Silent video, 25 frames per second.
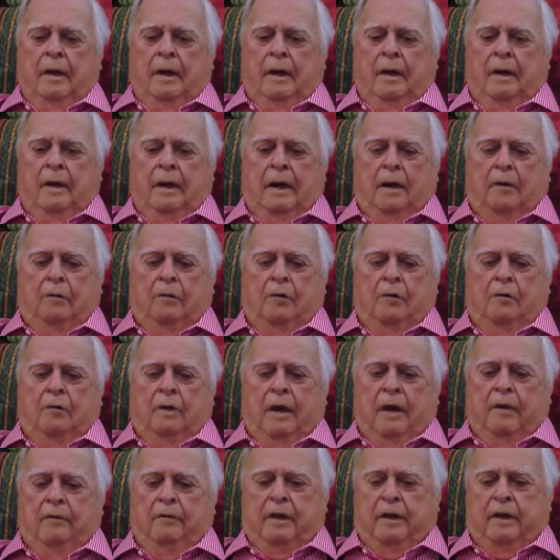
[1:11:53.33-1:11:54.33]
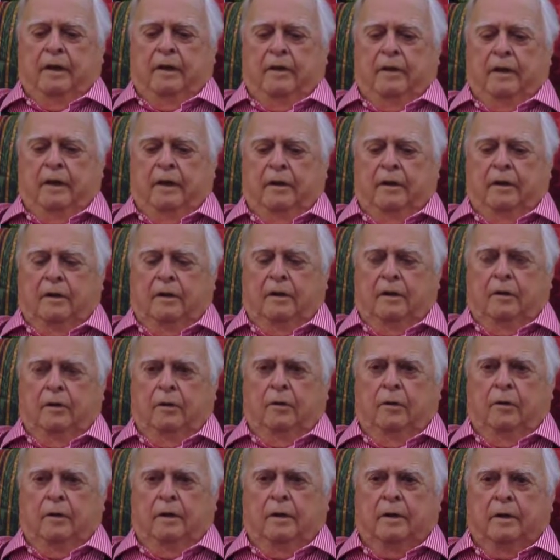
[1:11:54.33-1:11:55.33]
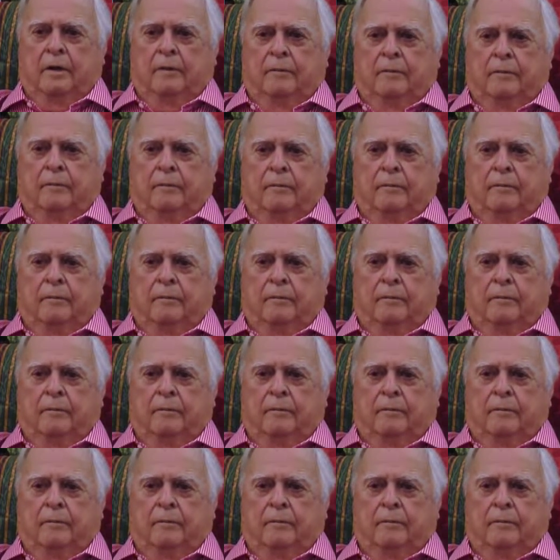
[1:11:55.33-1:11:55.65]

And I won't have anything to do with it.